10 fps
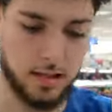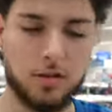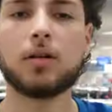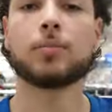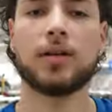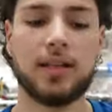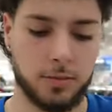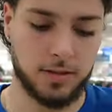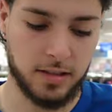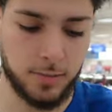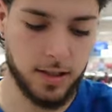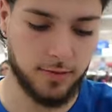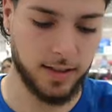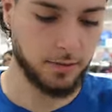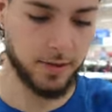hey, you want to predict what team we could
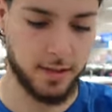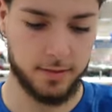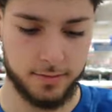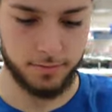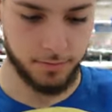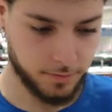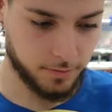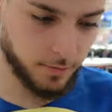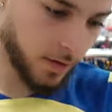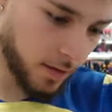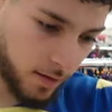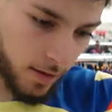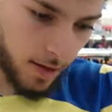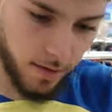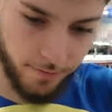find over here?
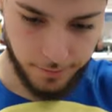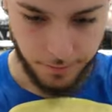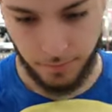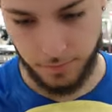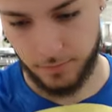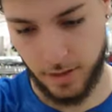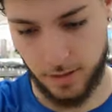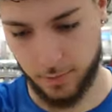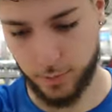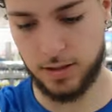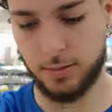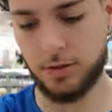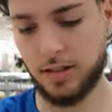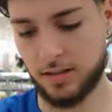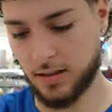Uh, what team do you
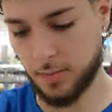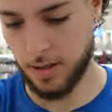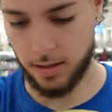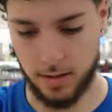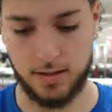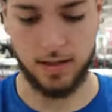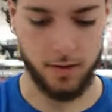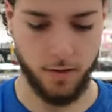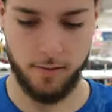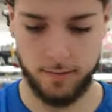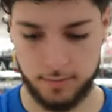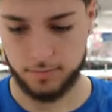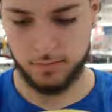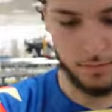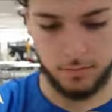think's gonna be in this aisle?
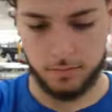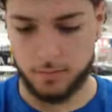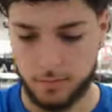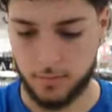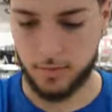Chivas.